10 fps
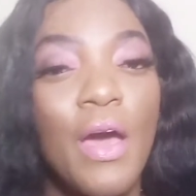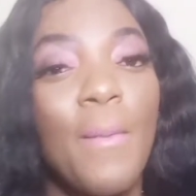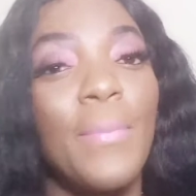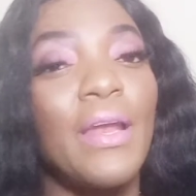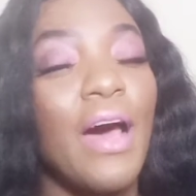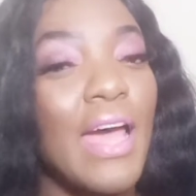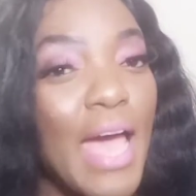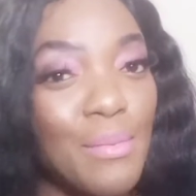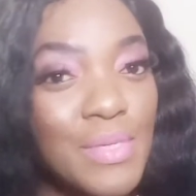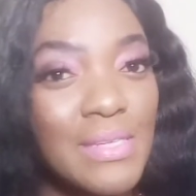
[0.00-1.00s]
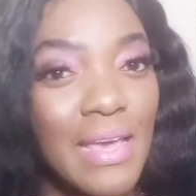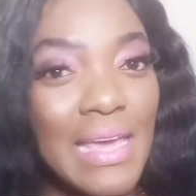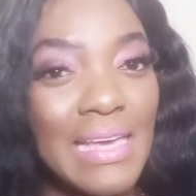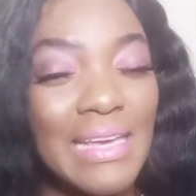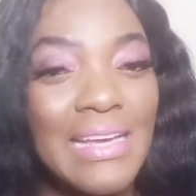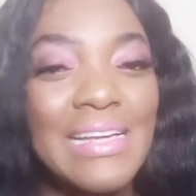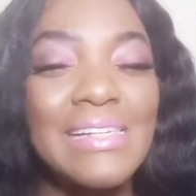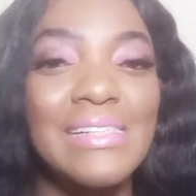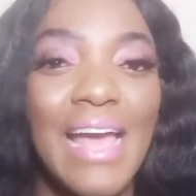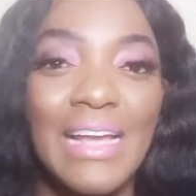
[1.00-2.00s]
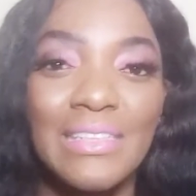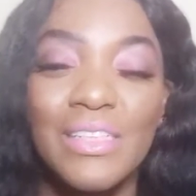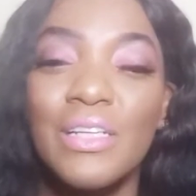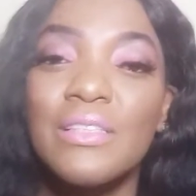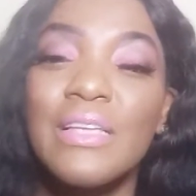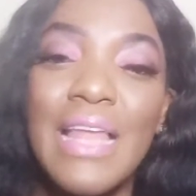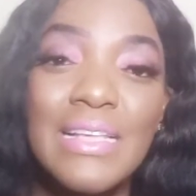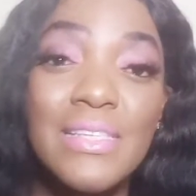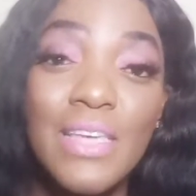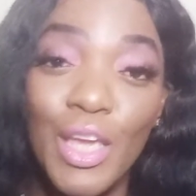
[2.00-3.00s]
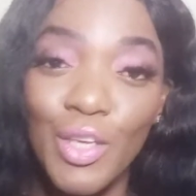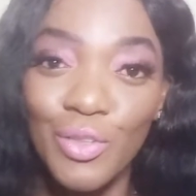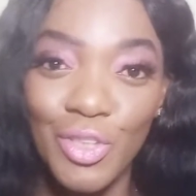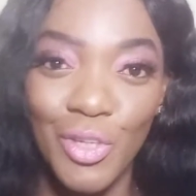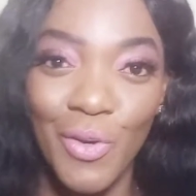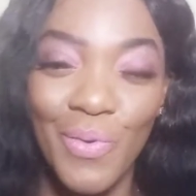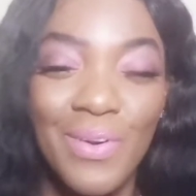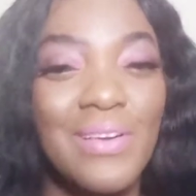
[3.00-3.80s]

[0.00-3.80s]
but I am saying that the less skin you show,